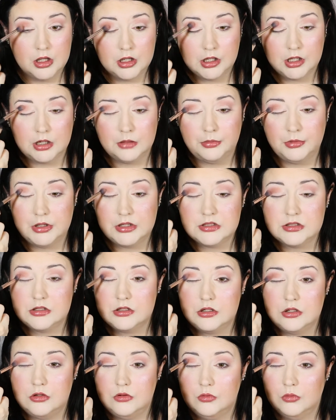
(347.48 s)
get a place
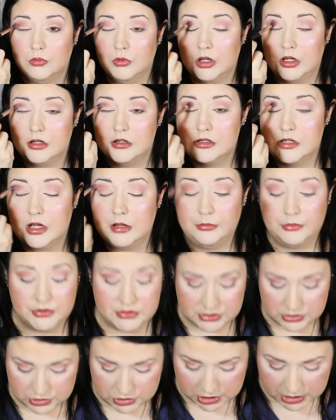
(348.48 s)
to rent
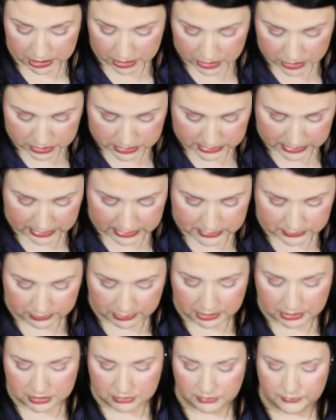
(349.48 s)
tables and chairs, because we're
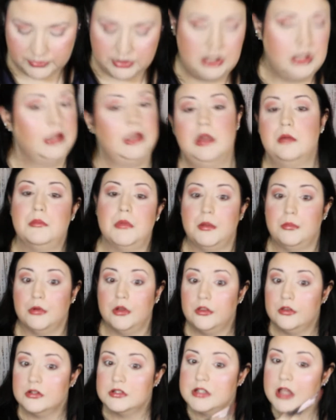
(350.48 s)
going to do everything at my
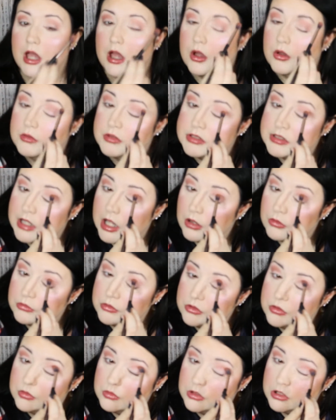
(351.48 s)
brother's house,
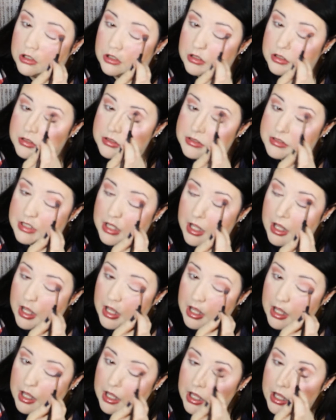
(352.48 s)
outdoors.
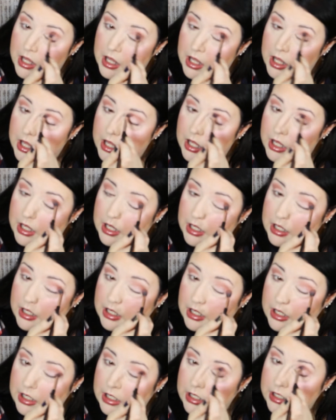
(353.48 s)

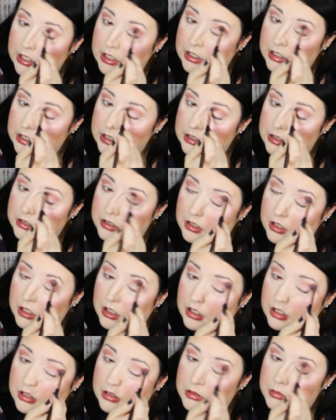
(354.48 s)
And
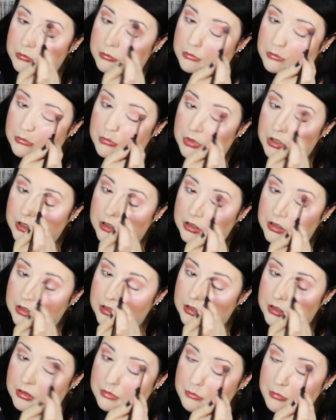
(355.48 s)

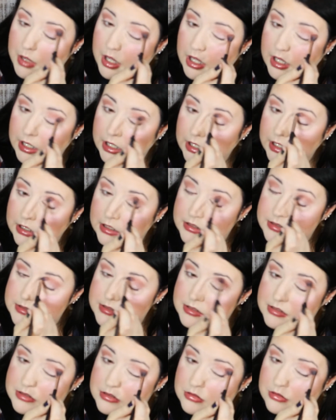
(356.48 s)
my
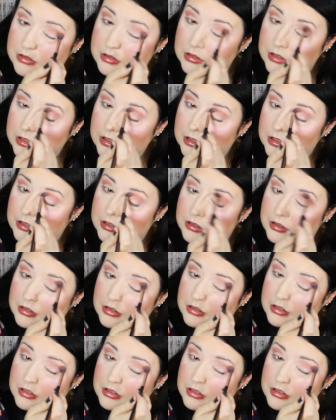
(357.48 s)
sister-in-law